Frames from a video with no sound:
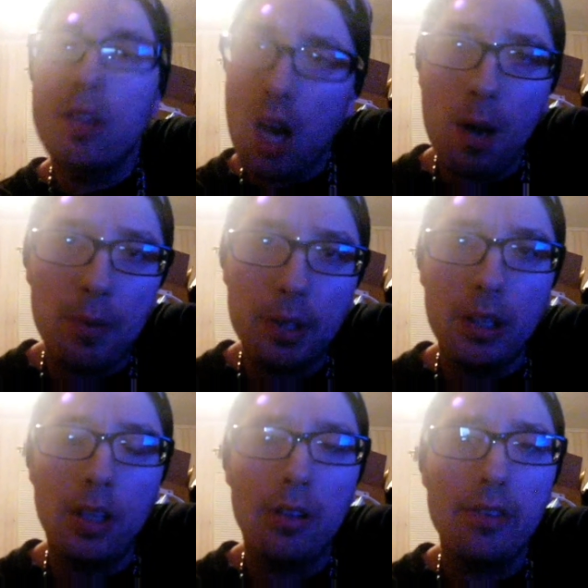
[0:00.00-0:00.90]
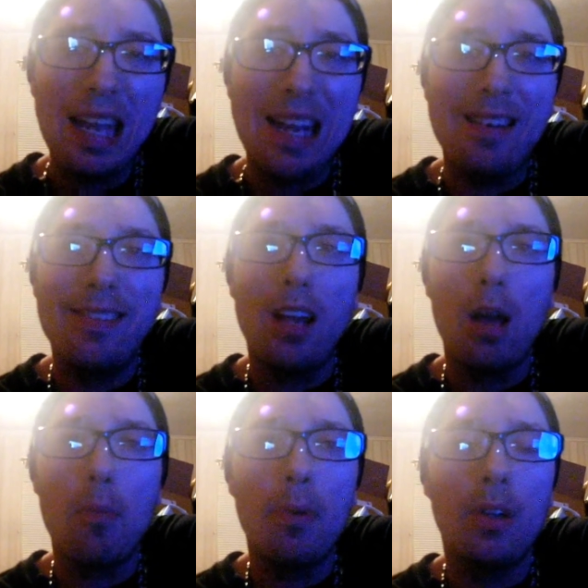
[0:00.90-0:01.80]
know, saying
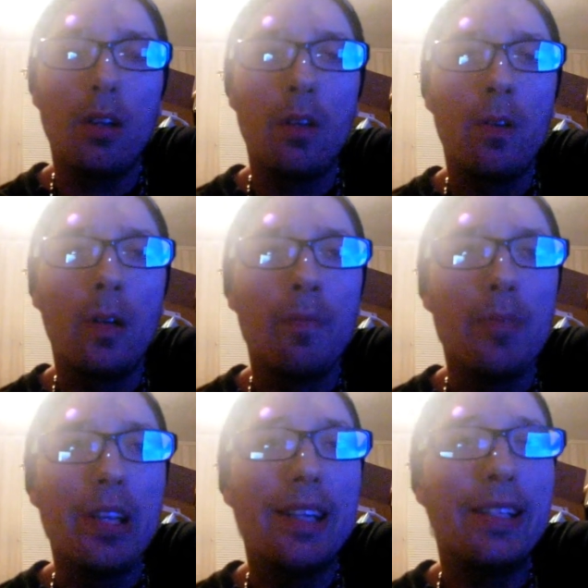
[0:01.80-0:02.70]
something and